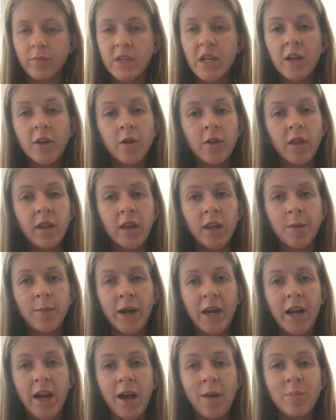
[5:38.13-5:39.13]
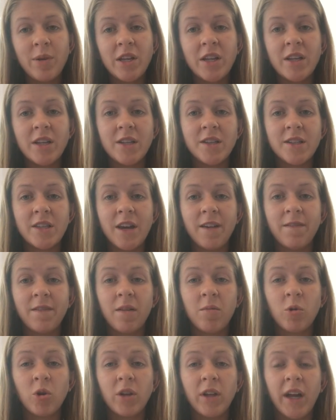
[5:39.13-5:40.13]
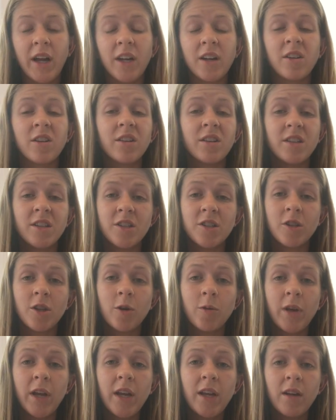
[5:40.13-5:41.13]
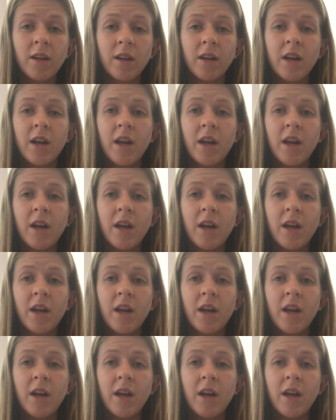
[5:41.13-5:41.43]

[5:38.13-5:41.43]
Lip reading: The other thing that might happen is that femoral head could dislocate,